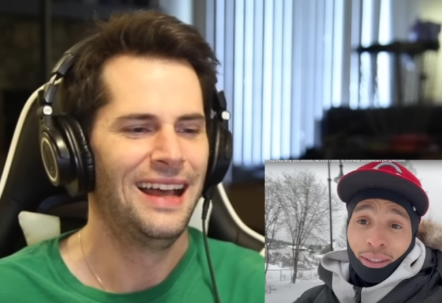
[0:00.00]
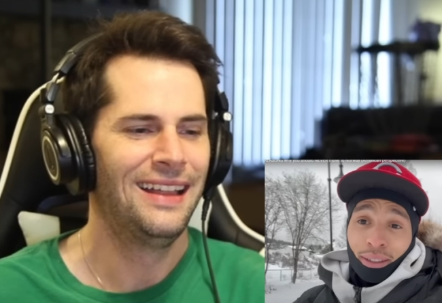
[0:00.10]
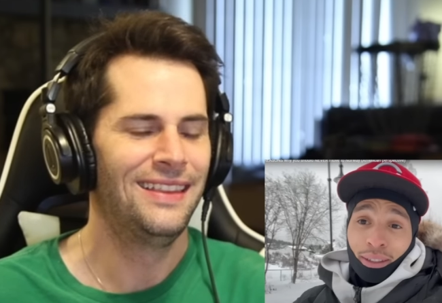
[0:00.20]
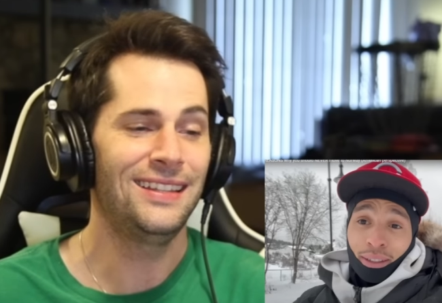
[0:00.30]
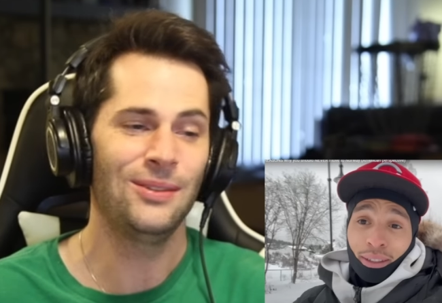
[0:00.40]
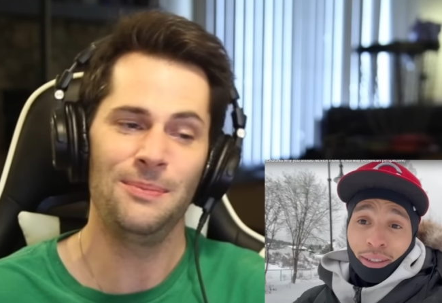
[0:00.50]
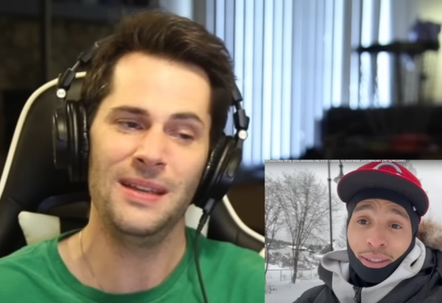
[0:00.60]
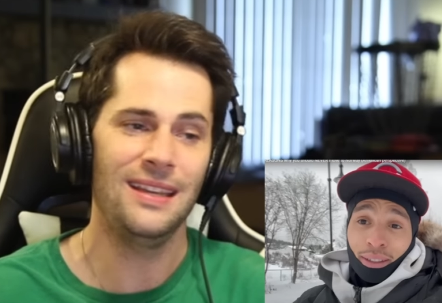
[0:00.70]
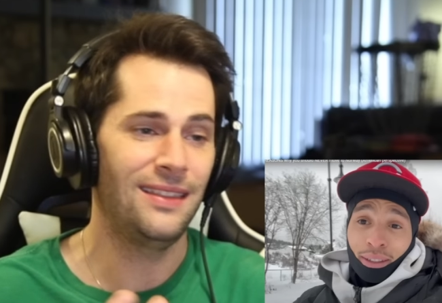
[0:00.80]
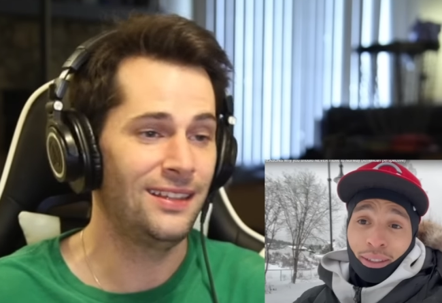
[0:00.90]
Speaker 1: this would
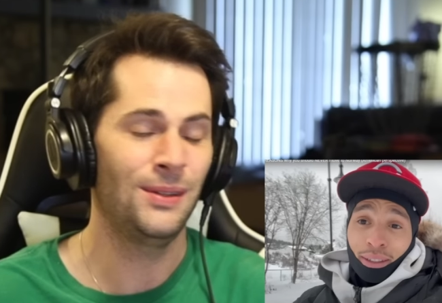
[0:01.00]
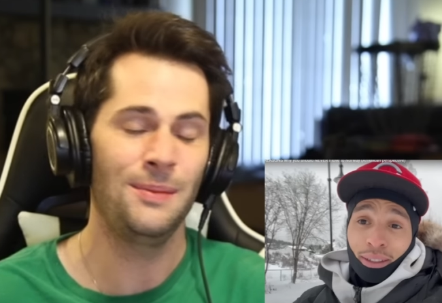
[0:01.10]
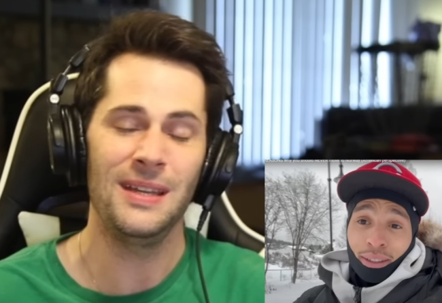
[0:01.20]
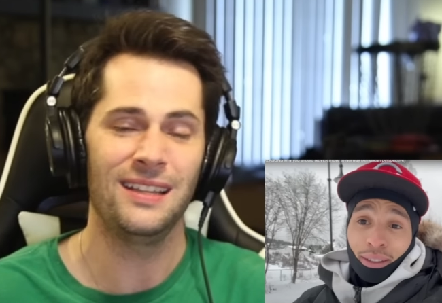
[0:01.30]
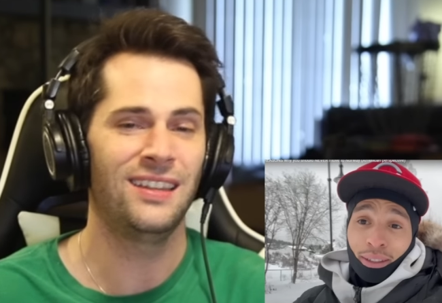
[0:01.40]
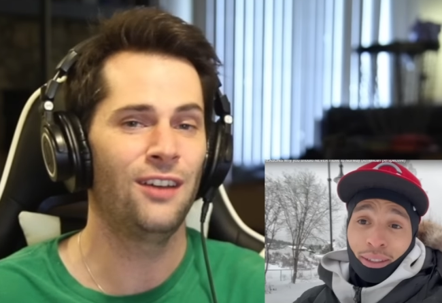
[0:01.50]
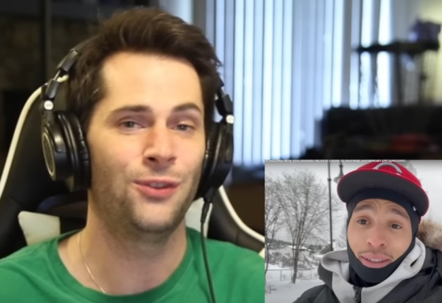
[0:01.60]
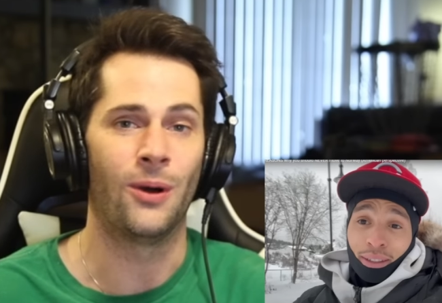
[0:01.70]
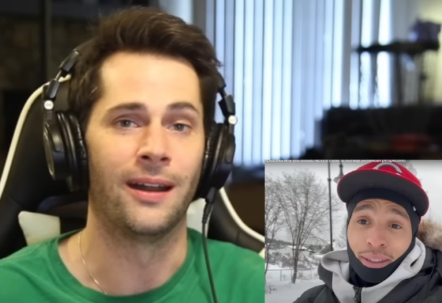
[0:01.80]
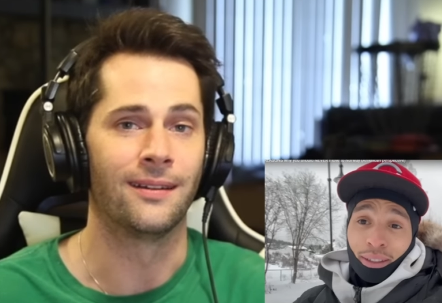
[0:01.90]
be a tough
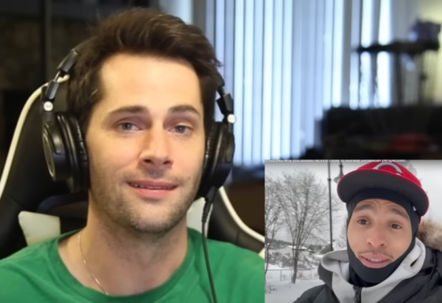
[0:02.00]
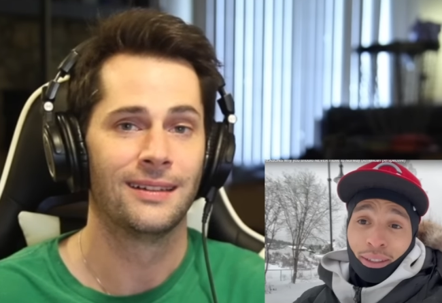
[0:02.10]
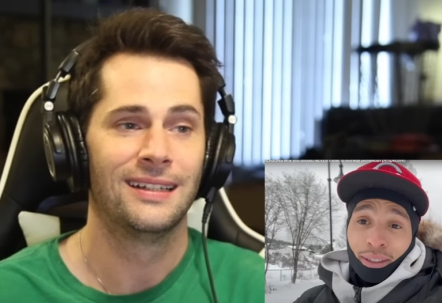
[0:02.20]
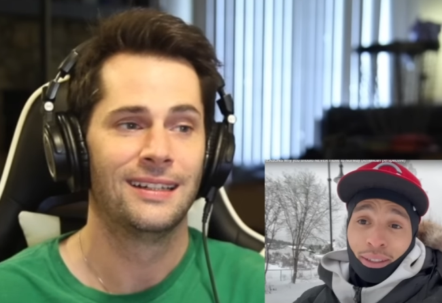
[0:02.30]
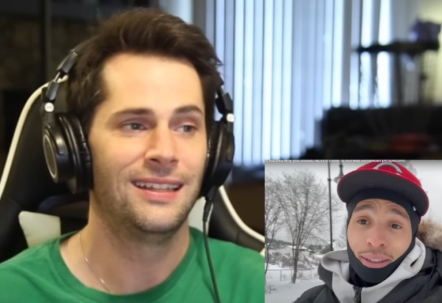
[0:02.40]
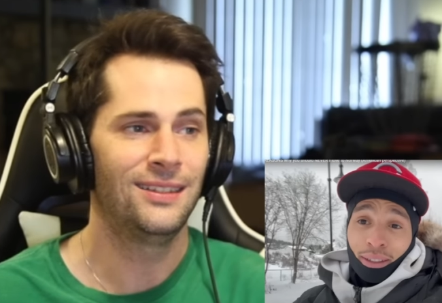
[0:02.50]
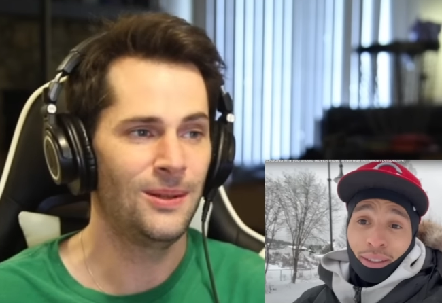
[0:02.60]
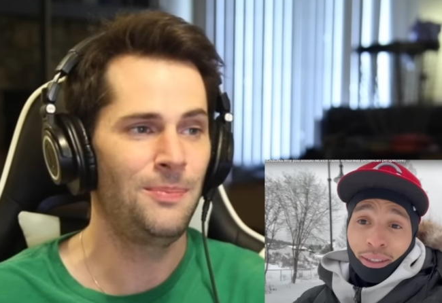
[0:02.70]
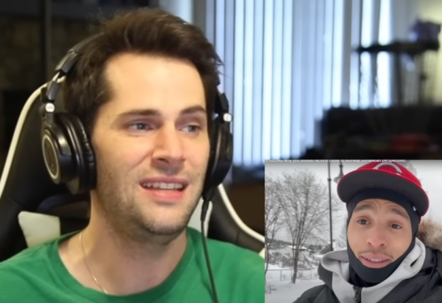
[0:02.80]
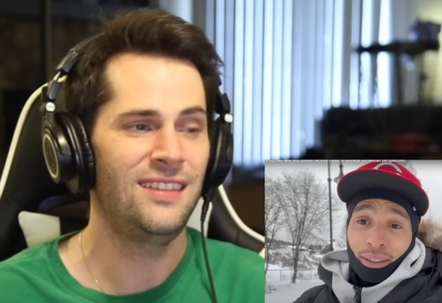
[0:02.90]
one. This
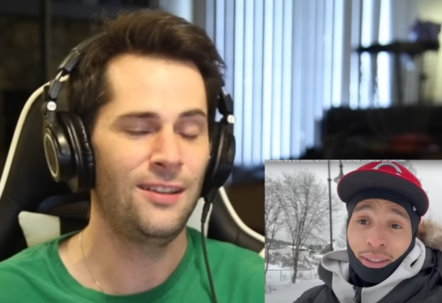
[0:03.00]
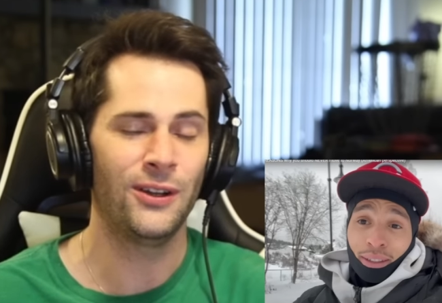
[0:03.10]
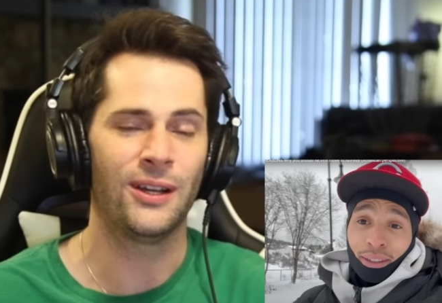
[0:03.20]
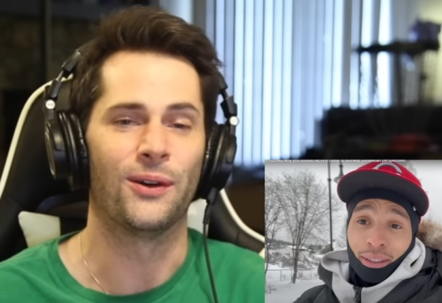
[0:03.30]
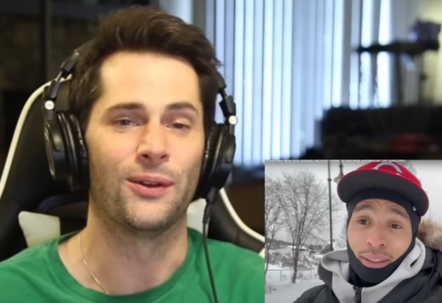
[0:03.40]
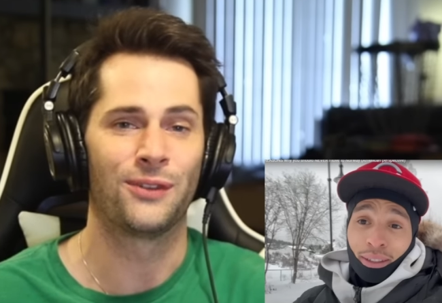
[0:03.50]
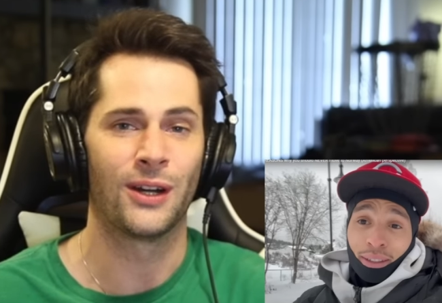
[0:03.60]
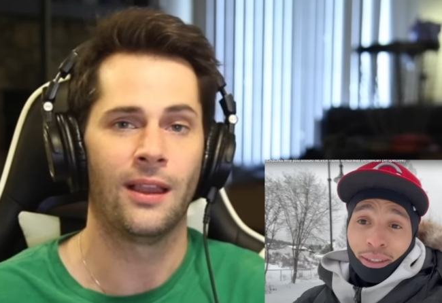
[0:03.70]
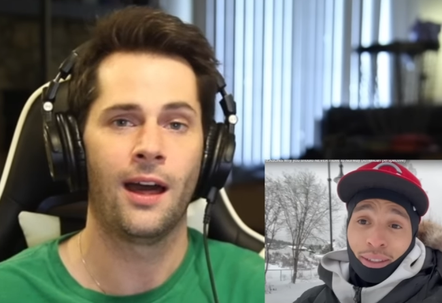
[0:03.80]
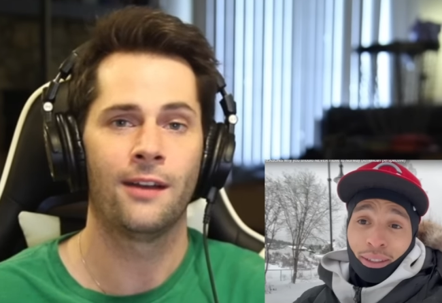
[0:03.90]
would be difficult for
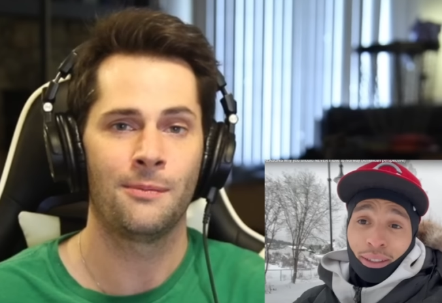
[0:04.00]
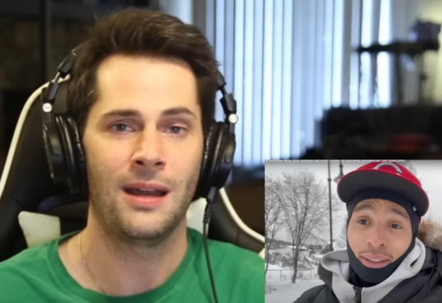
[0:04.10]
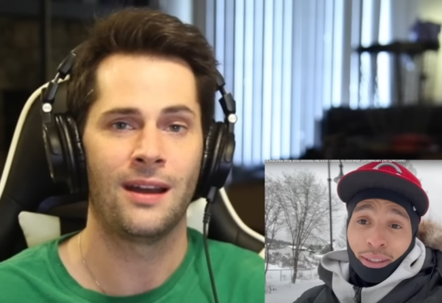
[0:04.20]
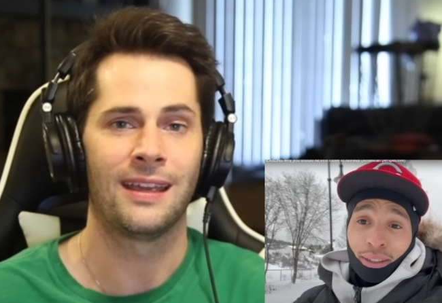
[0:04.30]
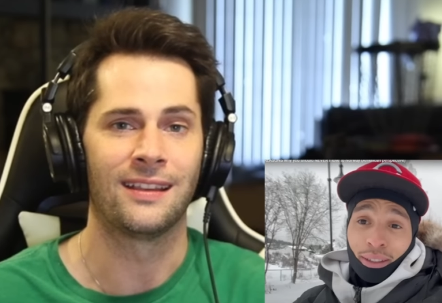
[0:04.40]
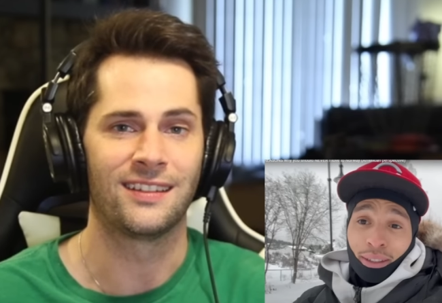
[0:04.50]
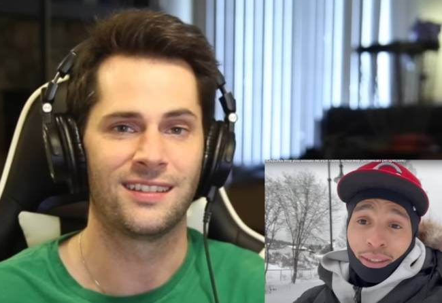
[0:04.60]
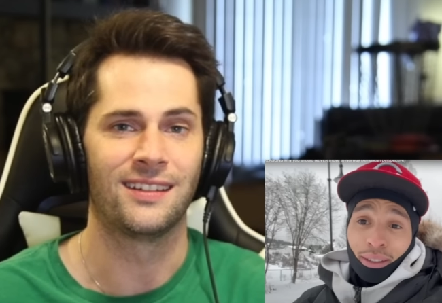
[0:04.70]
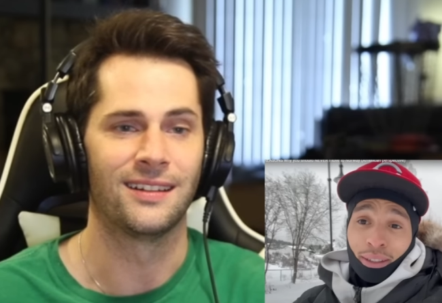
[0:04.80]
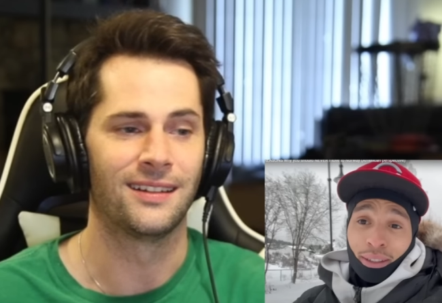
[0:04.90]
a lot of Americans
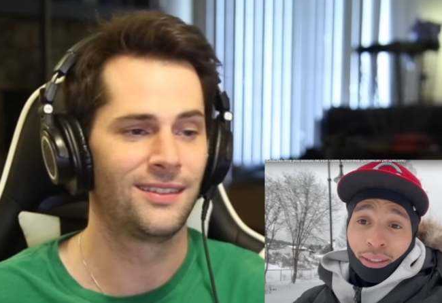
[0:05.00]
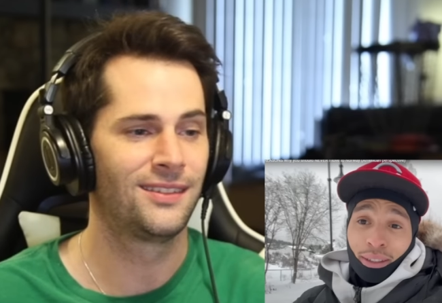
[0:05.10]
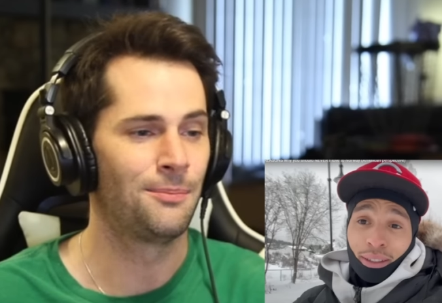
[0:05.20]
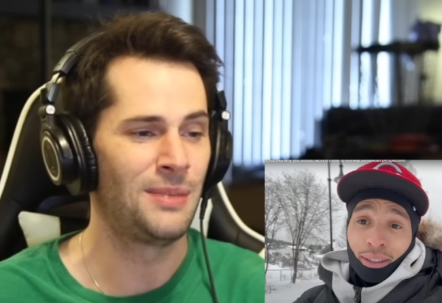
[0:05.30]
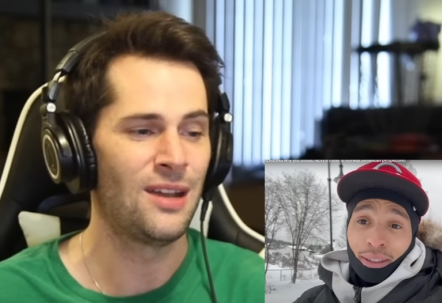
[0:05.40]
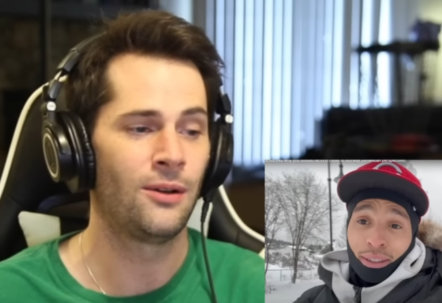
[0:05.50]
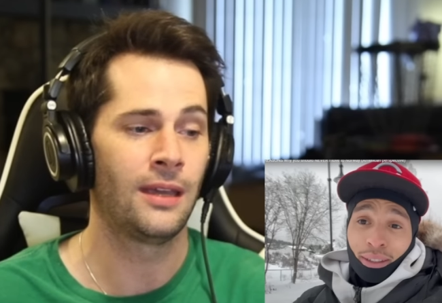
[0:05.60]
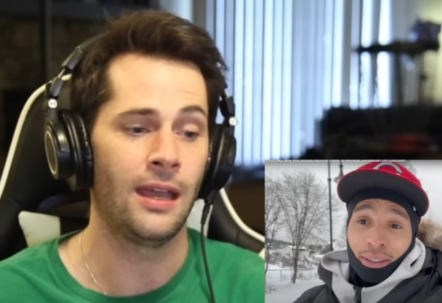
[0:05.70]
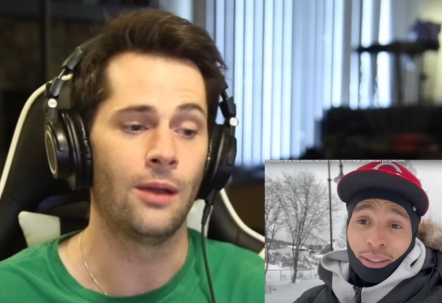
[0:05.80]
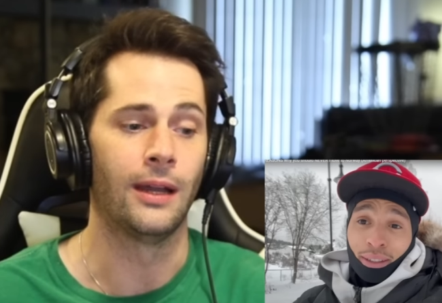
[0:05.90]
to be
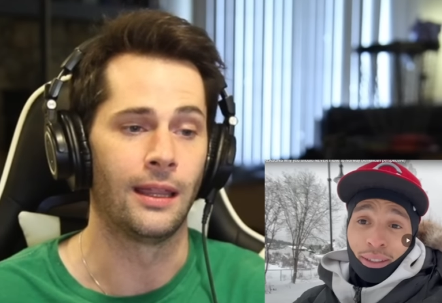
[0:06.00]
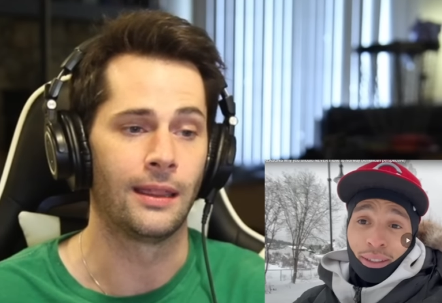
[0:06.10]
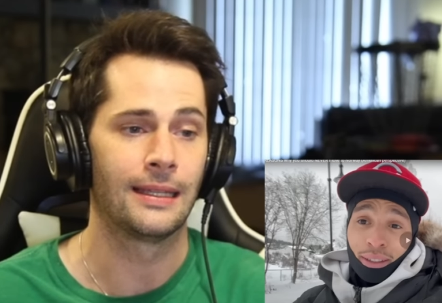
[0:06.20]
okay with.